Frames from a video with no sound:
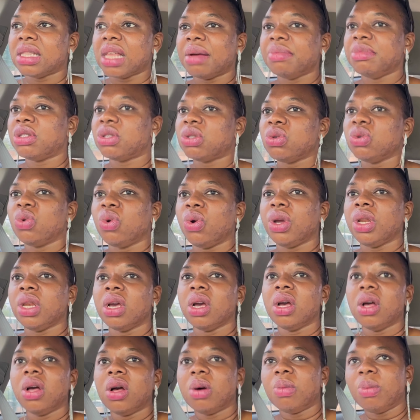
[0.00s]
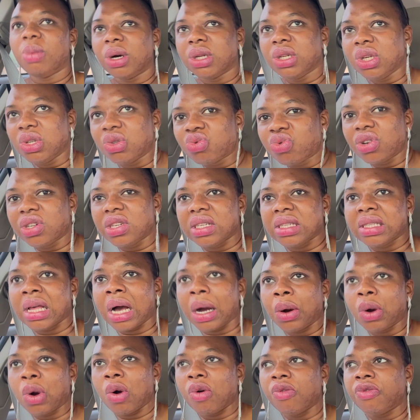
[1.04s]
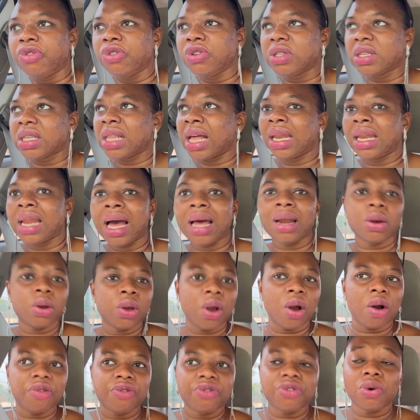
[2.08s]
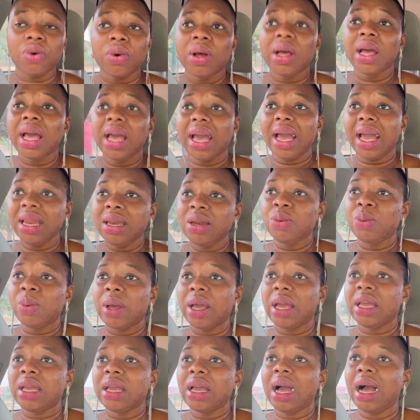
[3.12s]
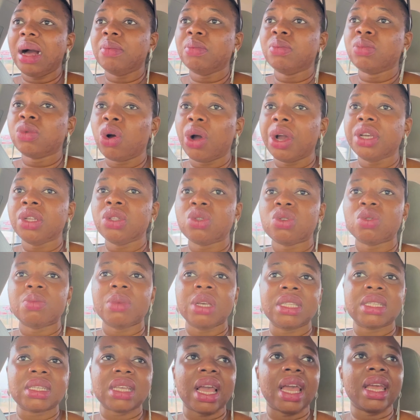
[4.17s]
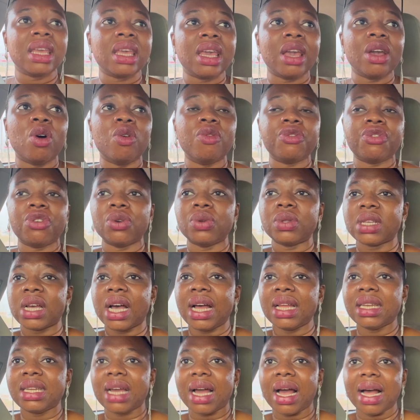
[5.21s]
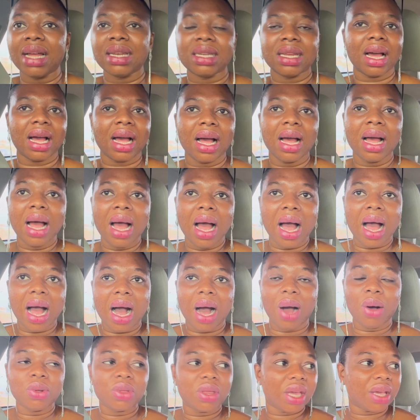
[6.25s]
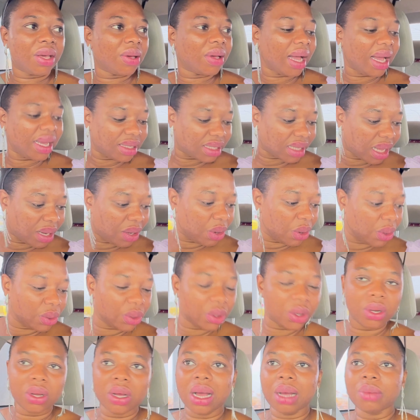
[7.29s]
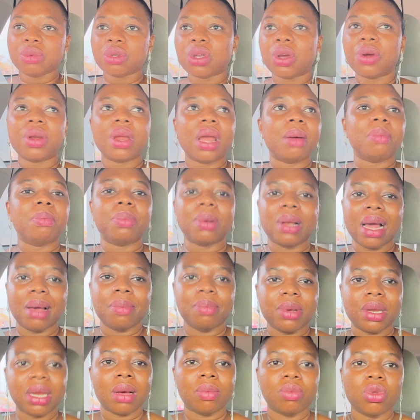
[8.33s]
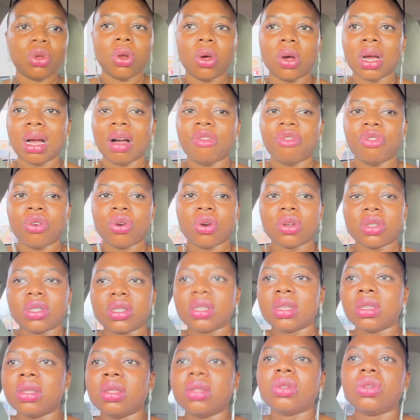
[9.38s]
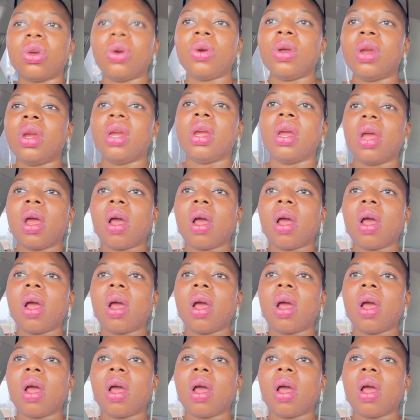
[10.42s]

I'm still going. But this road is now confusing. Anyway, I'm going to meet NK Unfiltered, and I'll take you guys along. I'm sorry, I'm blabbing. I'm no longer focusing. Sorry.